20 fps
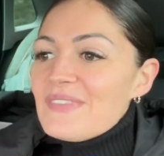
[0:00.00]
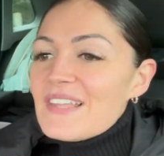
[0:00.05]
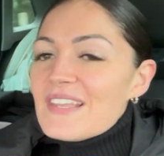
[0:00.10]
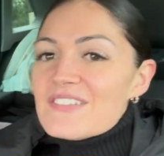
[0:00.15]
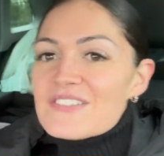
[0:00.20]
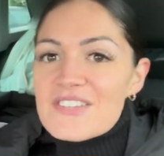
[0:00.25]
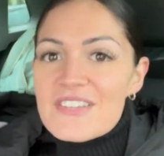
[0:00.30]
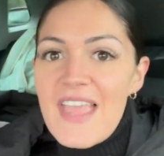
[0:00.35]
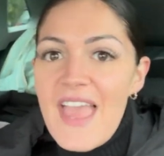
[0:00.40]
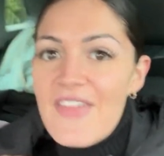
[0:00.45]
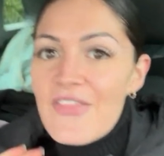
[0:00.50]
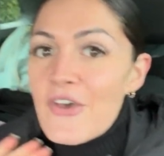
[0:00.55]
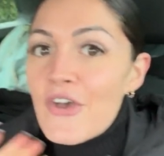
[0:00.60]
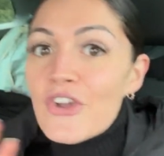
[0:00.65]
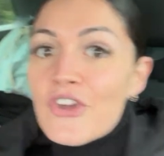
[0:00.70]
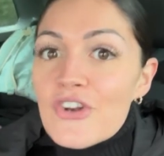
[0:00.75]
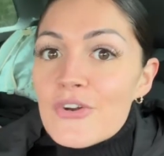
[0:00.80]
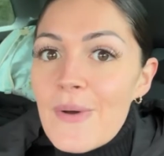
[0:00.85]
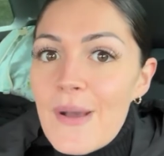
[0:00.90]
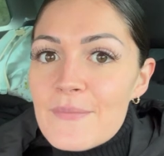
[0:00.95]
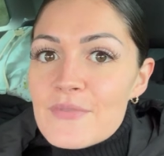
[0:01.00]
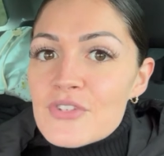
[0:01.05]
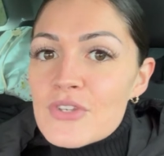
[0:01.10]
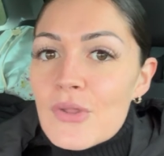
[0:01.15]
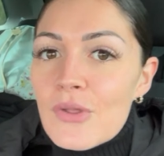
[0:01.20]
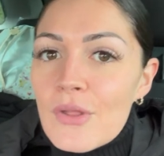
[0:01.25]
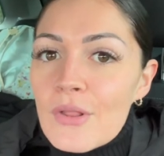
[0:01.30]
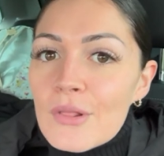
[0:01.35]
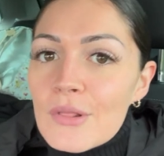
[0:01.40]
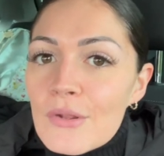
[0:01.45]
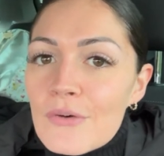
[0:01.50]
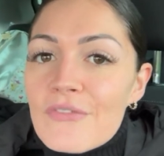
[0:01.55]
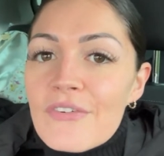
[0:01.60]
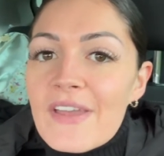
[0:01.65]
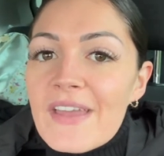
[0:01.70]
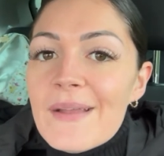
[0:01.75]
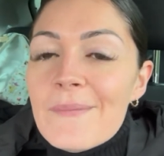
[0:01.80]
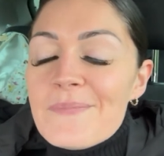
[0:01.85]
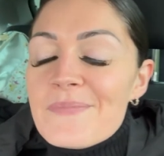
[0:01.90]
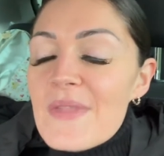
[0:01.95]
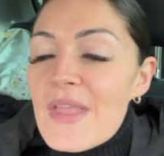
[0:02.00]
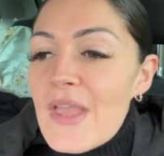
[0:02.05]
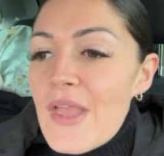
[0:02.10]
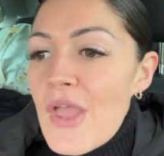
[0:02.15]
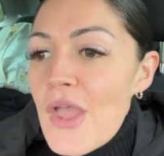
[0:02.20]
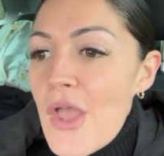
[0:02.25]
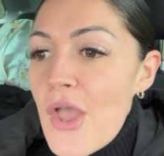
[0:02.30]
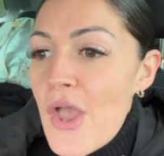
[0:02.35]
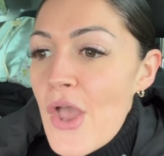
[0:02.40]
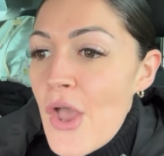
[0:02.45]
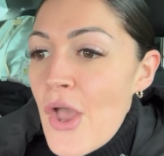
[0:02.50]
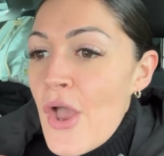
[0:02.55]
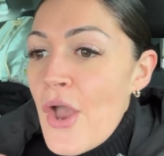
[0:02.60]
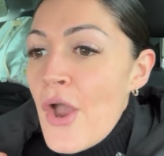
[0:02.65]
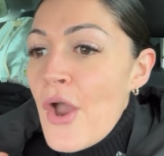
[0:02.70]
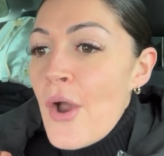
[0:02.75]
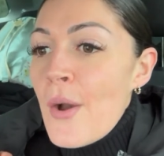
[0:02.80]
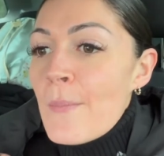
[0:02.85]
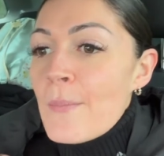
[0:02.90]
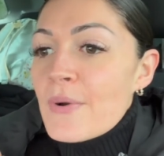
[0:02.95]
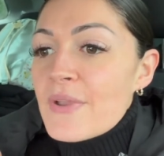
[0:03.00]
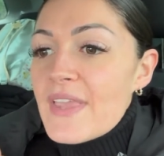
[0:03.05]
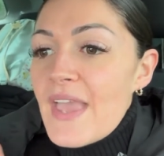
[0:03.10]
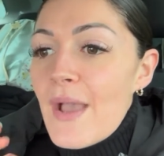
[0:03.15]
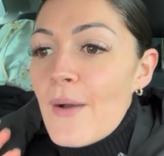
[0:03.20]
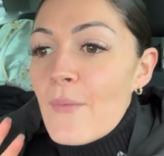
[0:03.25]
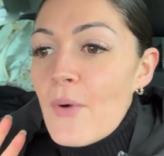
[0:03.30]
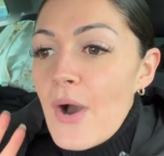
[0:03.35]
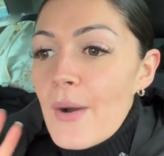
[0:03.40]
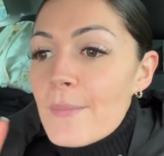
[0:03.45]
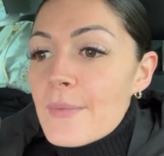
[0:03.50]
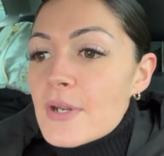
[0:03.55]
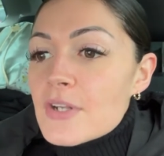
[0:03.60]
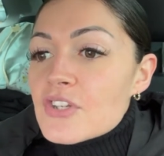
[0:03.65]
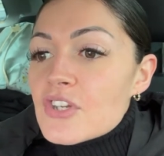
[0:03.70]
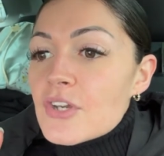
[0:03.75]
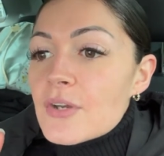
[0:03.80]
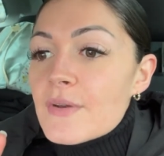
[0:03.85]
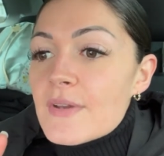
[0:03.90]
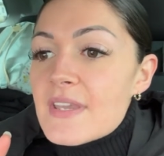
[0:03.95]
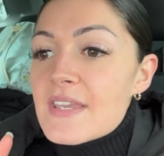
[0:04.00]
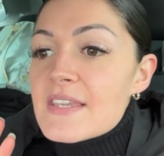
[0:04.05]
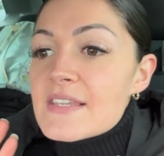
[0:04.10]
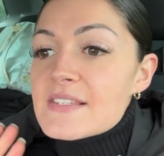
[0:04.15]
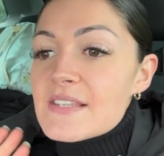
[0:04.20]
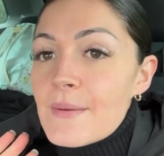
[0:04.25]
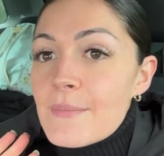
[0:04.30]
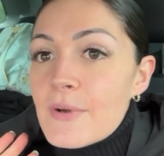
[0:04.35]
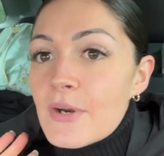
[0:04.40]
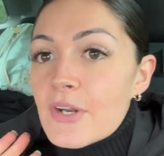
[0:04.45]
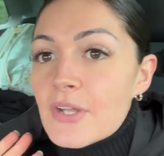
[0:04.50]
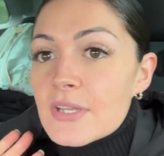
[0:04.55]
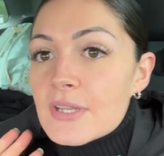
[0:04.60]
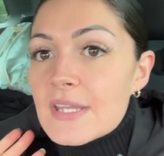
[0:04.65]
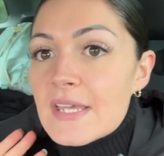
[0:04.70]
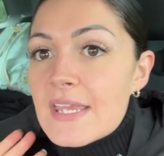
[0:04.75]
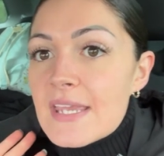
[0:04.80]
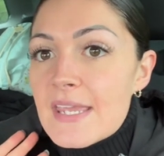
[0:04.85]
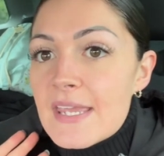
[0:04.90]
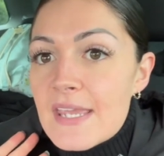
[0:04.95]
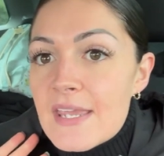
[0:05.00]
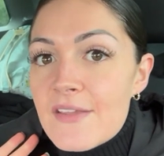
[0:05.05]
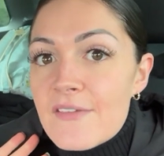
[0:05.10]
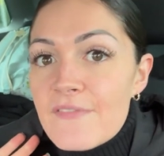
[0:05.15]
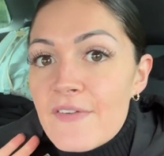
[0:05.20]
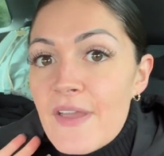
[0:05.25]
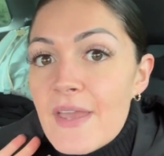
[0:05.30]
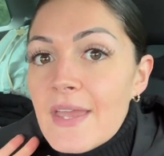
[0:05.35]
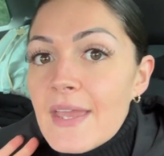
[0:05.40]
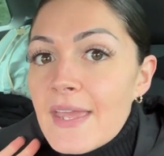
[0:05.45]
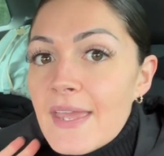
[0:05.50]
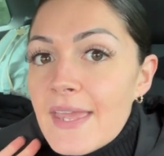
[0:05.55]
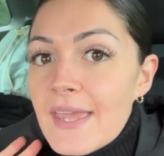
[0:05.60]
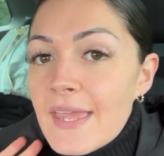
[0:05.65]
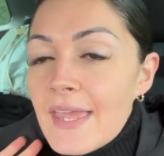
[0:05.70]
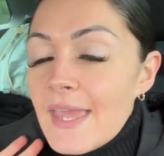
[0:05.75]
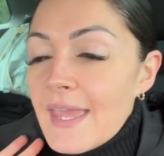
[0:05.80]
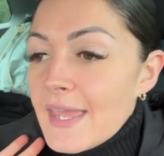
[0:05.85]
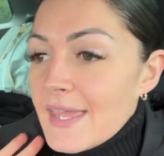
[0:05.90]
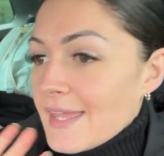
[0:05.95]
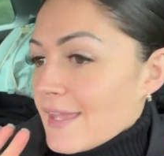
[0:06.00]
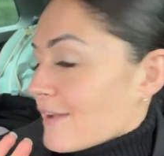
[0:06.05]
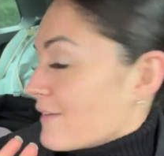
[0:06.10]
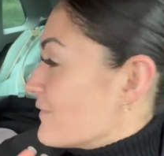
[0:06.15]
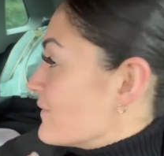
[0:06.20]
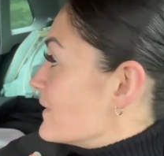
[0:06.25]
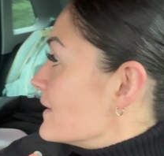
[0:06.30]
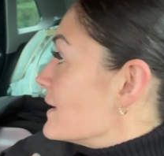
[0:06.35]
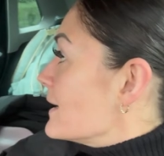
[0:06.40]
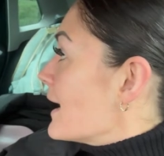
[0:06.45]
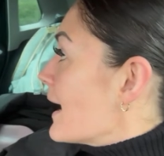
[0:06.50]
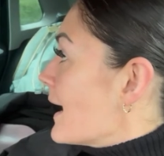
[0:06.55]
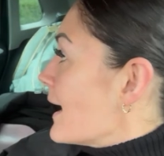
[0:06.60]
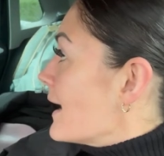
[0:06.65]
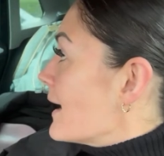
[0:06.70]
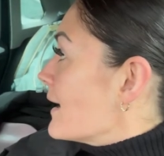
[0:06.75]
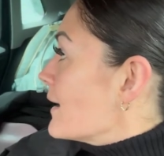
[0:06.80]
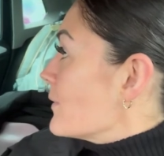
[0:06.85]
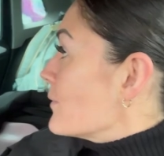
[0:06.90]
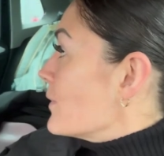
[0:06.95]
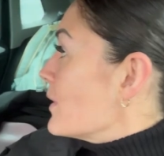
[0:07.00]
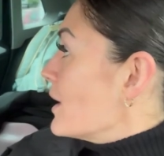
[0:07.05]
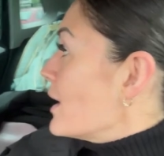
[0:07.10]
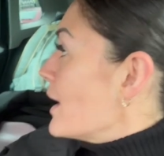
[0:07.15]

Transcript: So yeah, they're going to absolutely love it. But yeah, what I'm going to do is I'm going to leave it here for now.